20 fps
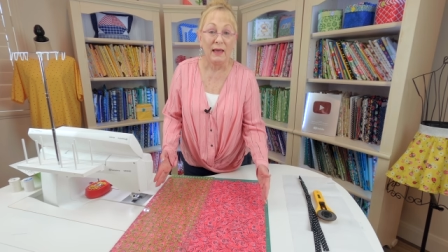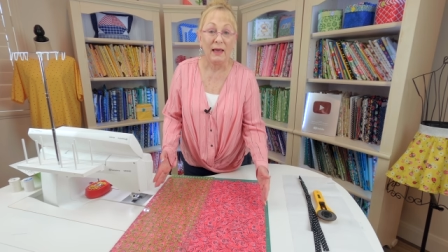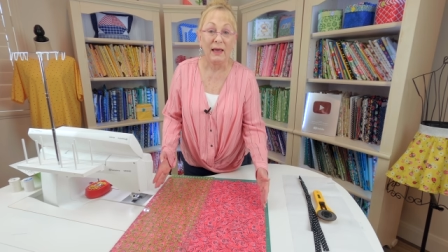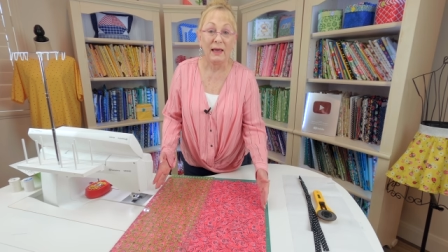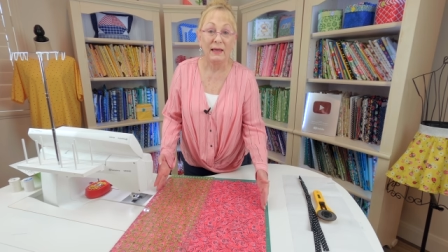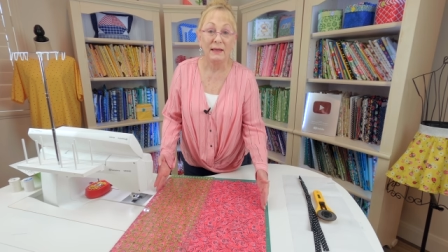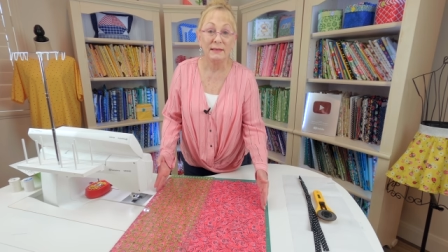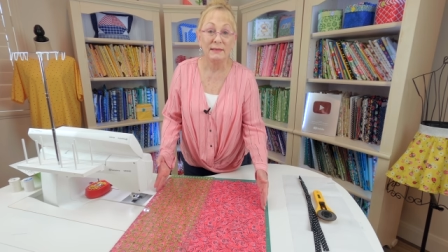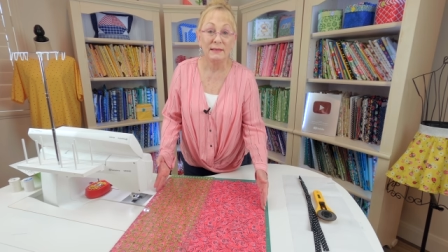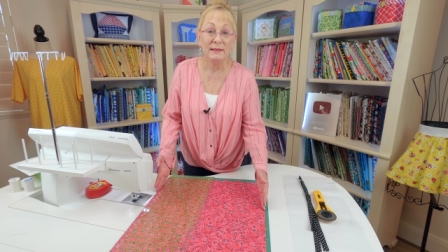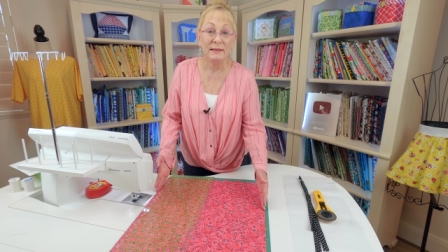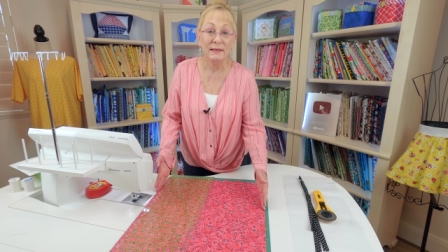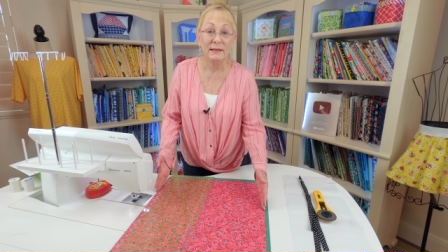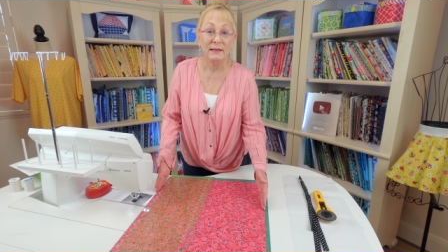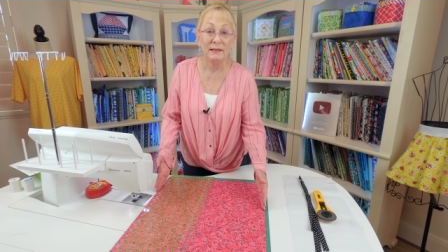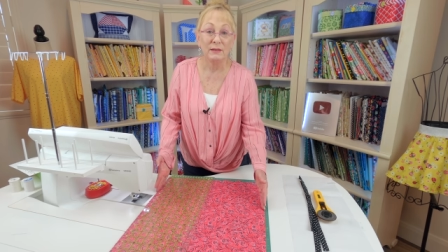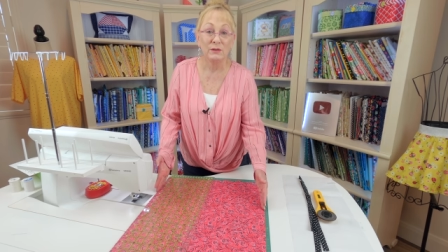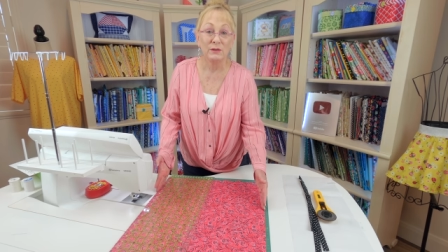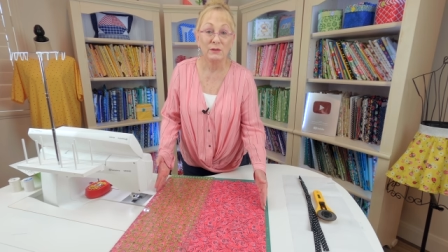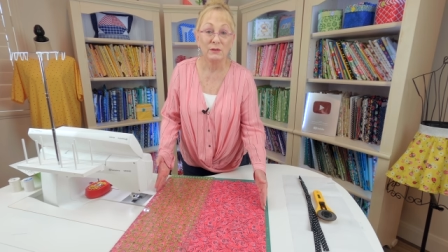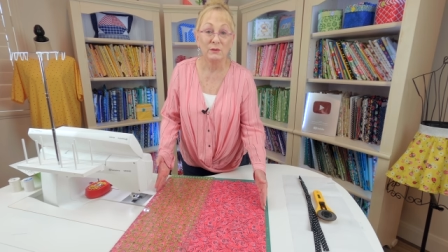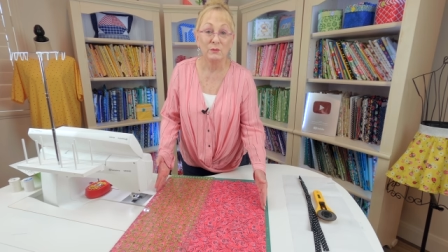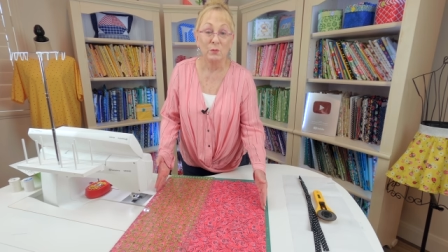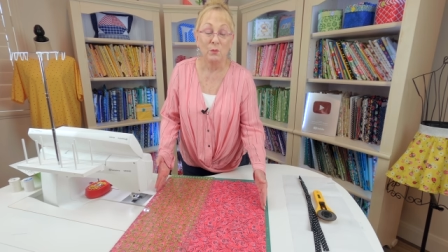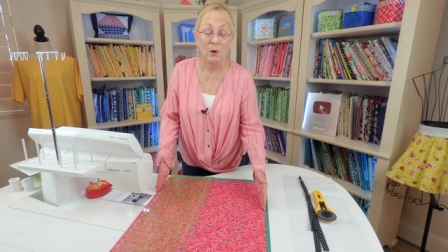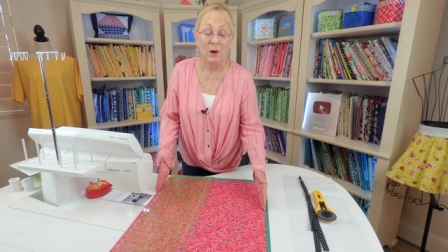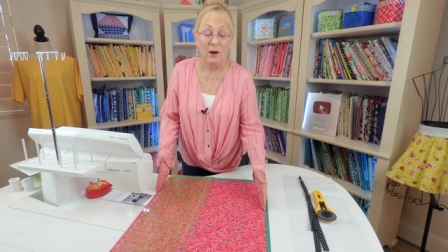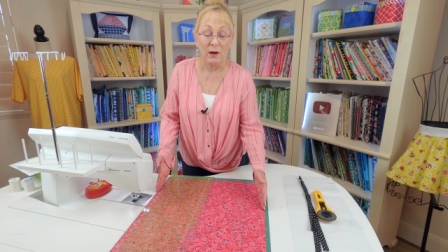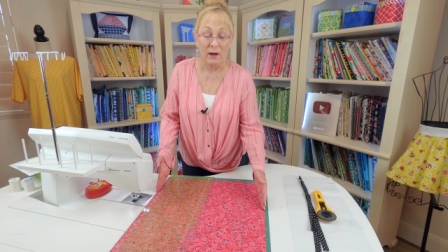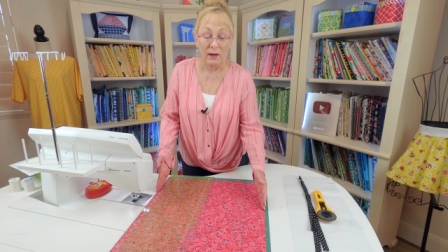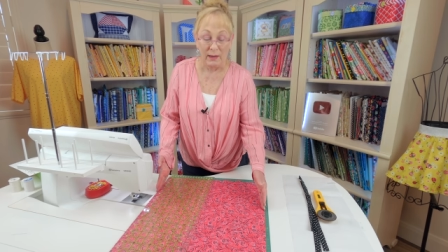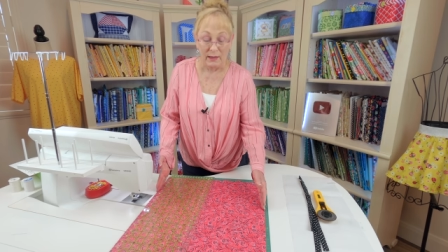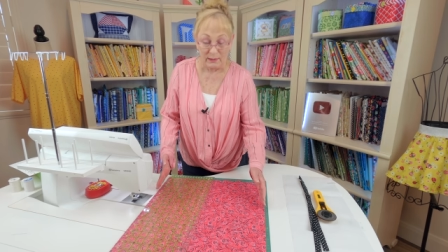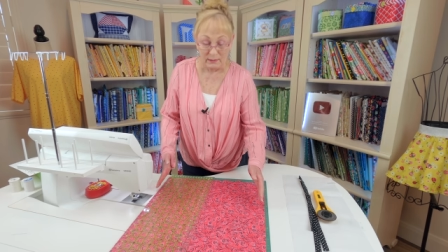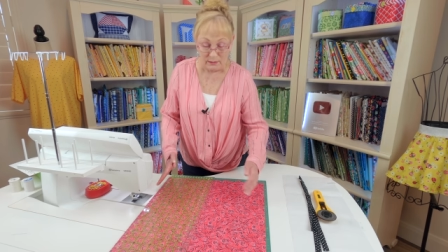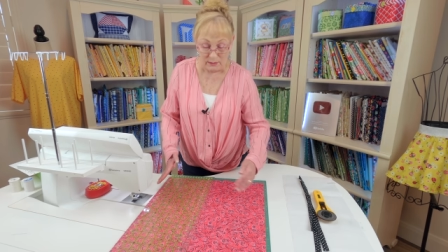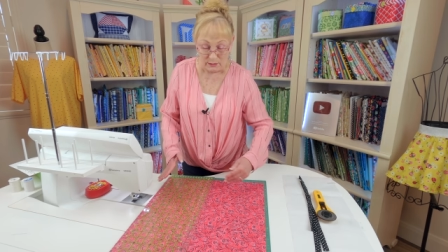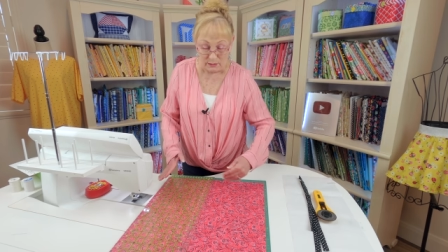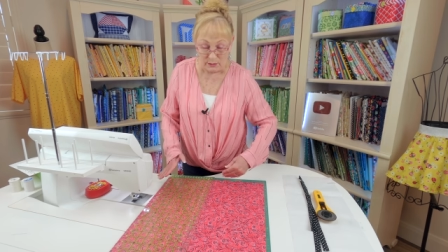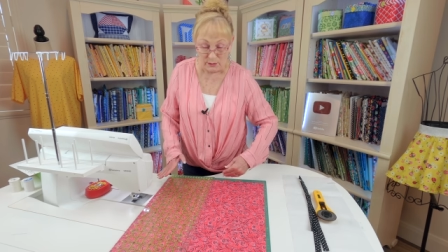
18 inches wide